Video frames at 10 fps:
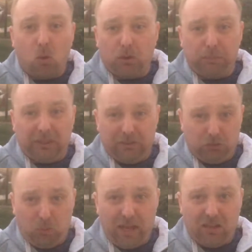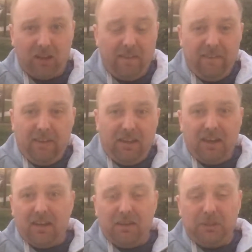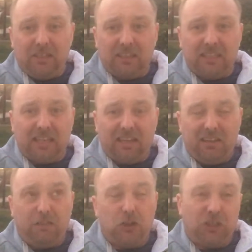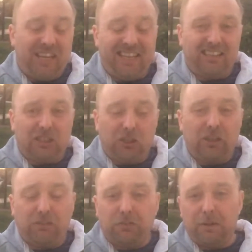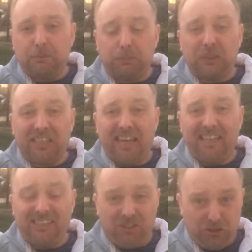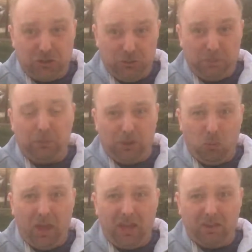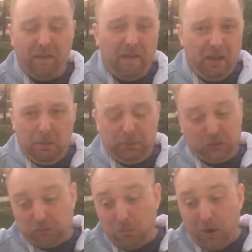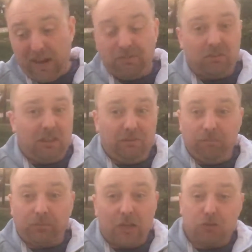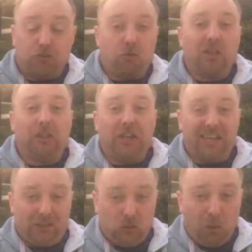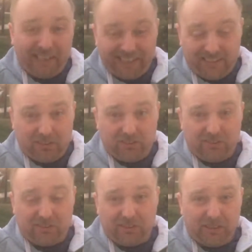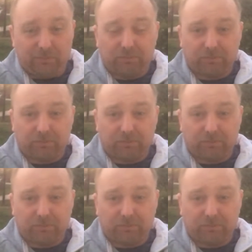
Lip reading: horribly as well. I mean, I think if you can hit 30 frames per second, you're doing pretty well, because from what I've seen, it's struggling to hit 20 consistently.